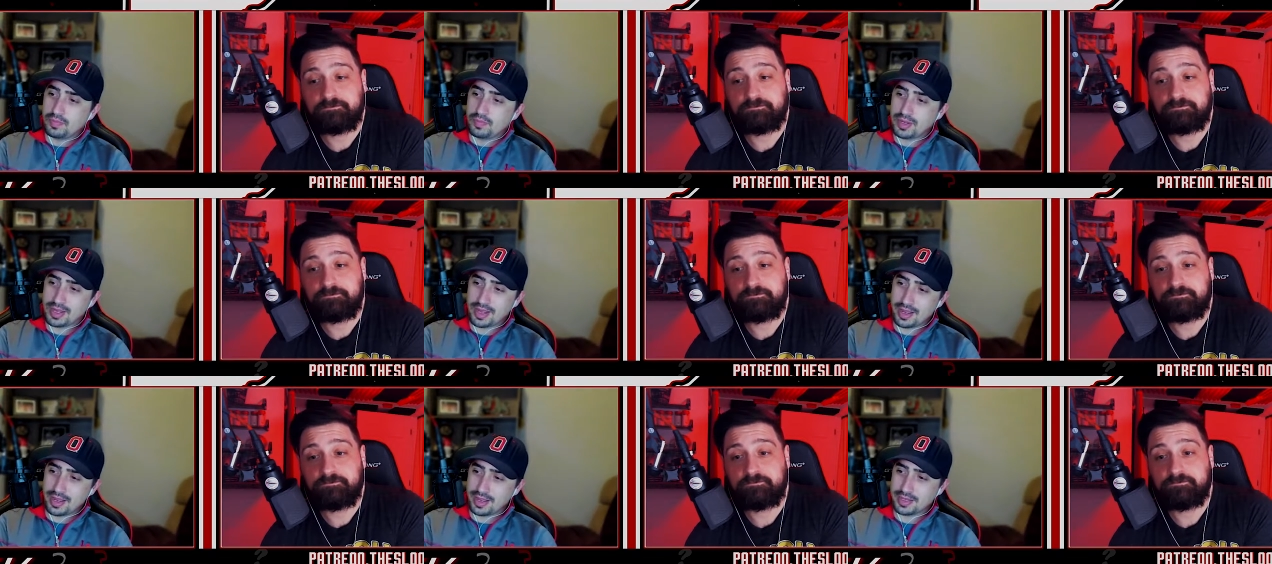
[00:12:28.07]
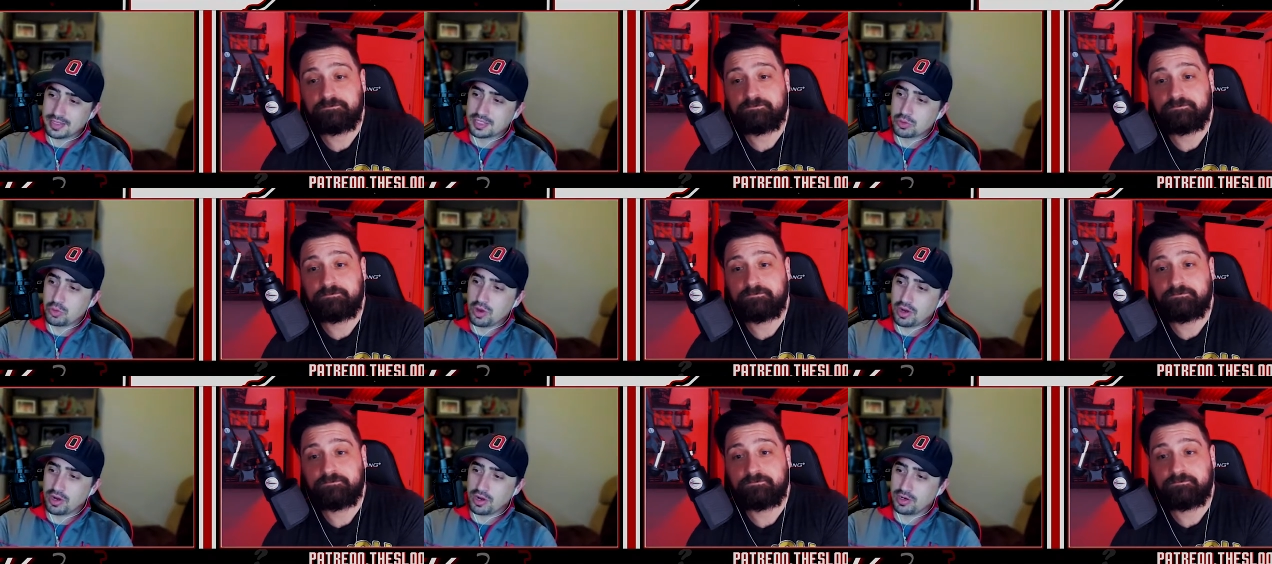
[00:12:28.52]
Speaker 1: Buckeye
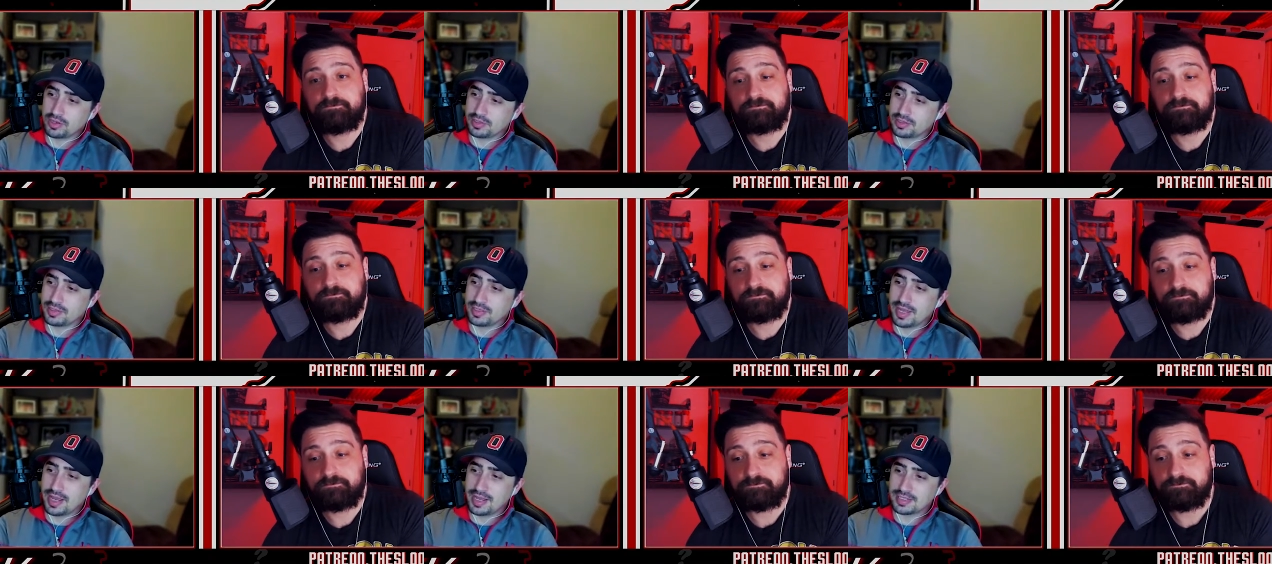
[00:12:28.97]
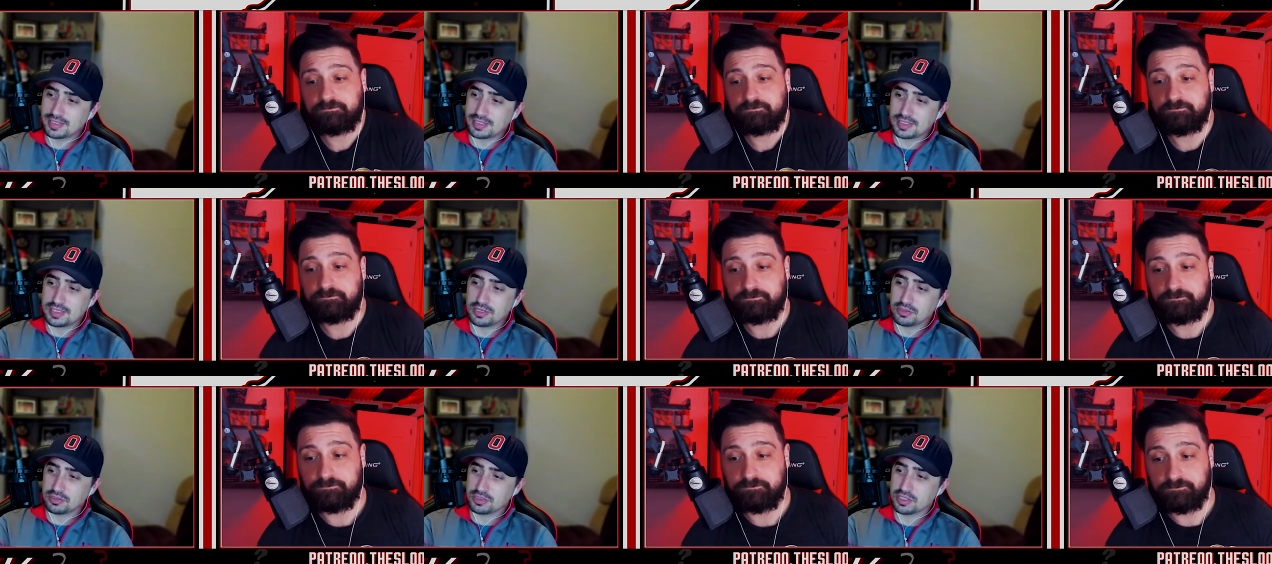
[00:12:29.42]
Esquire
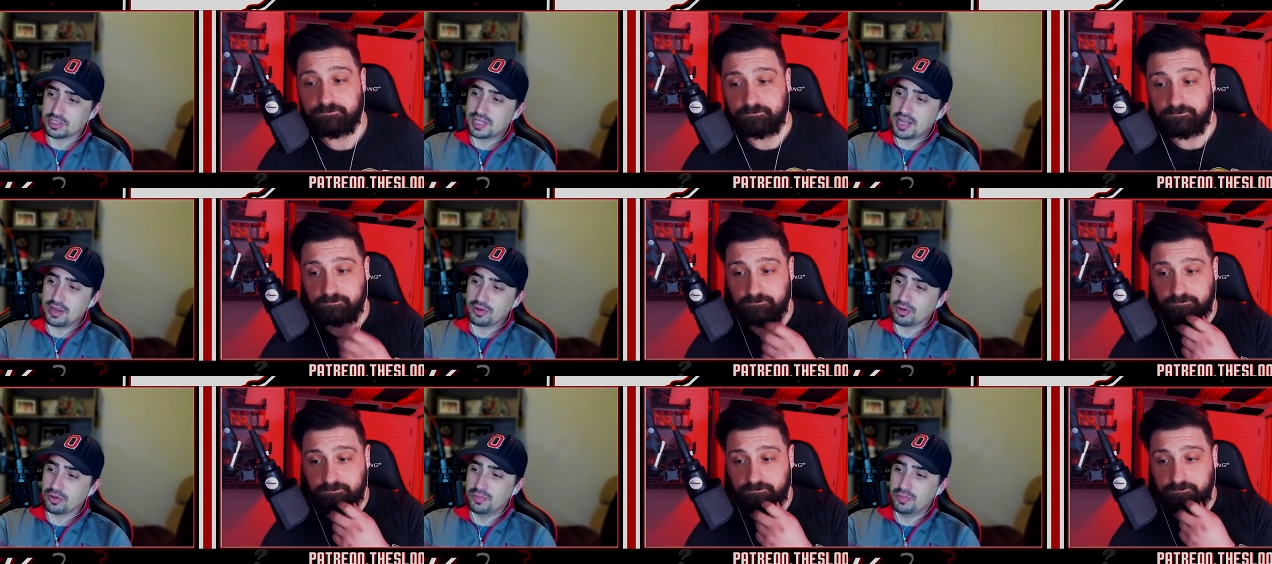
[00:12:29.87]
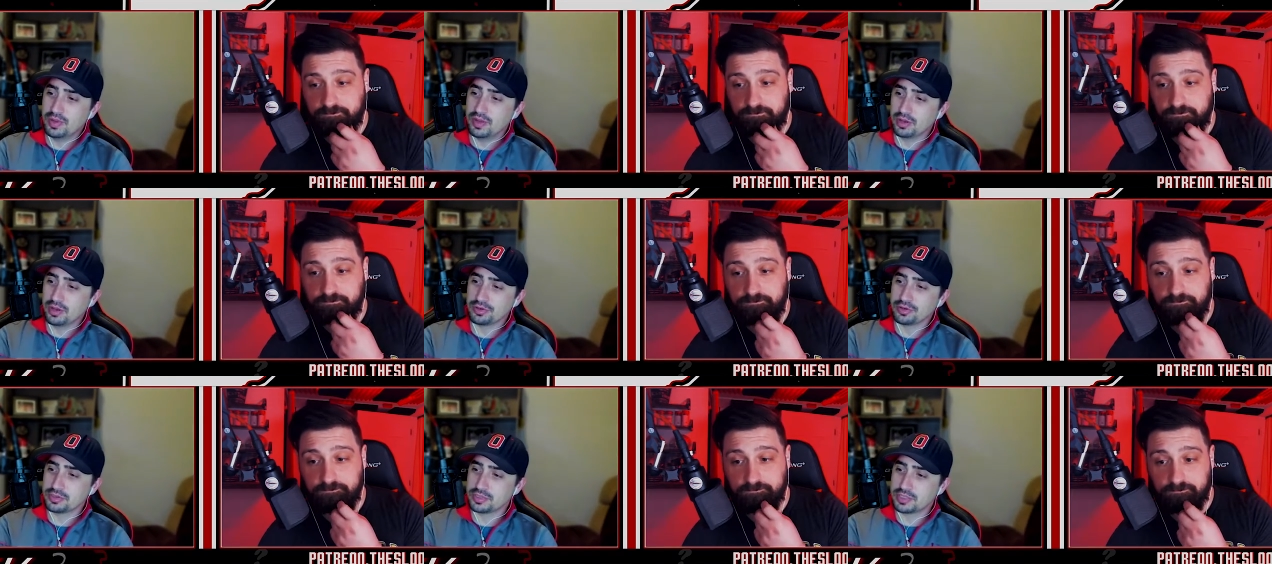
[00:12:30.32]
asks here, does Harry
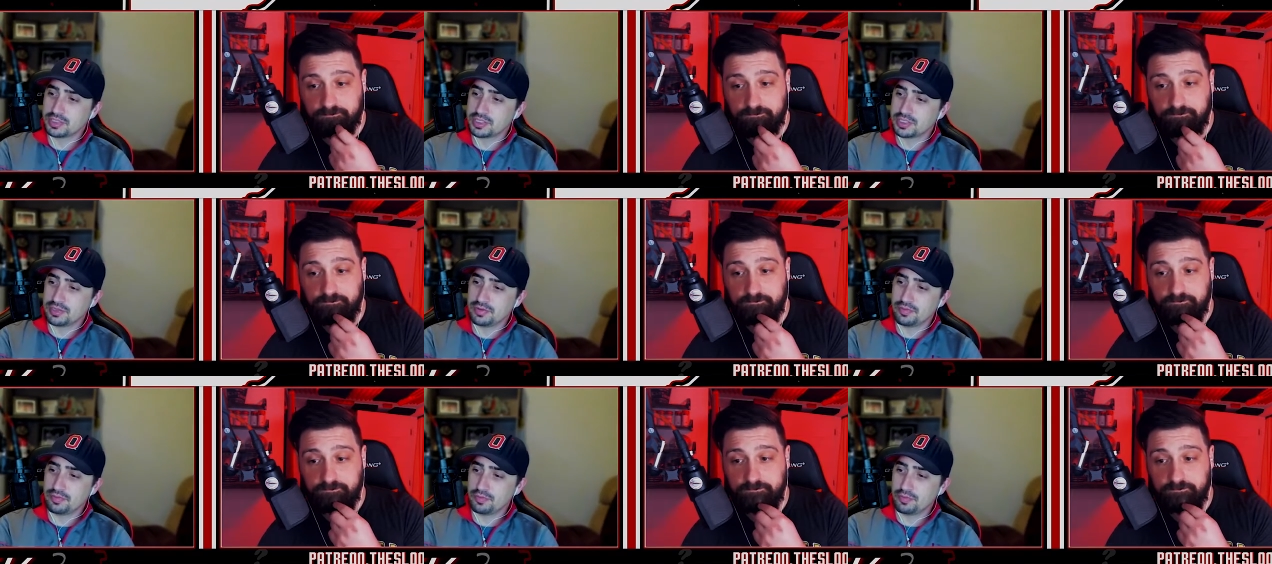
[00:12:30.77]
Miller's